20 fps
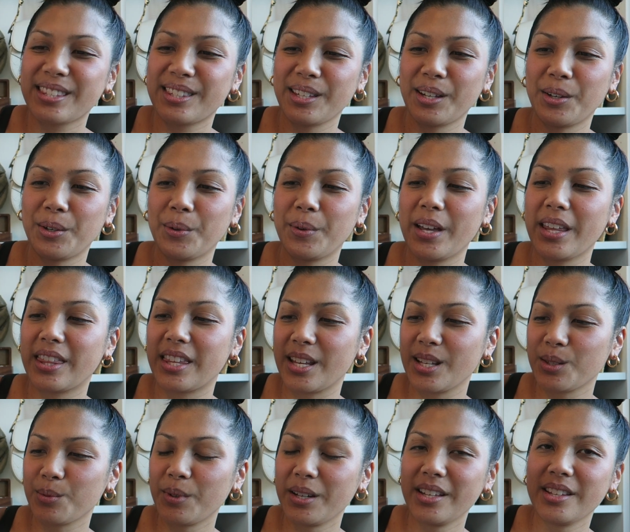So
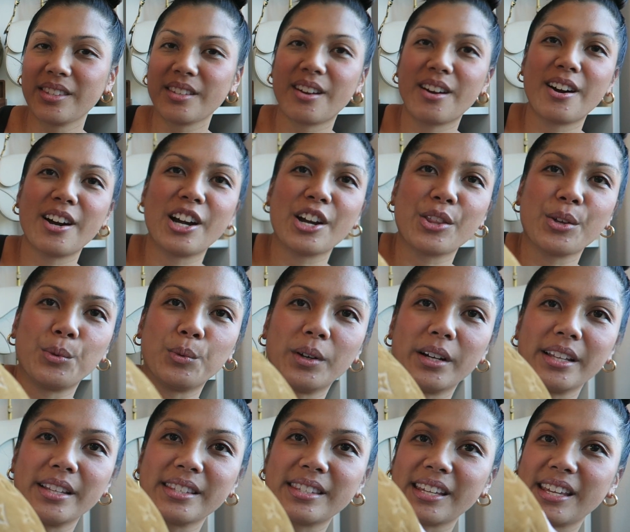these ones are the
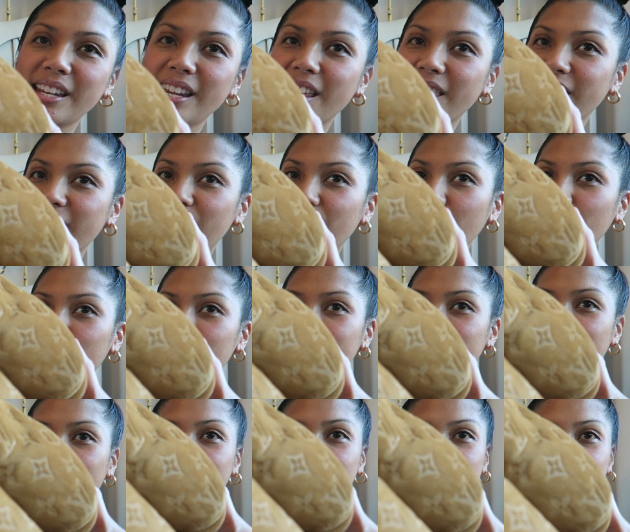ones in the Cognac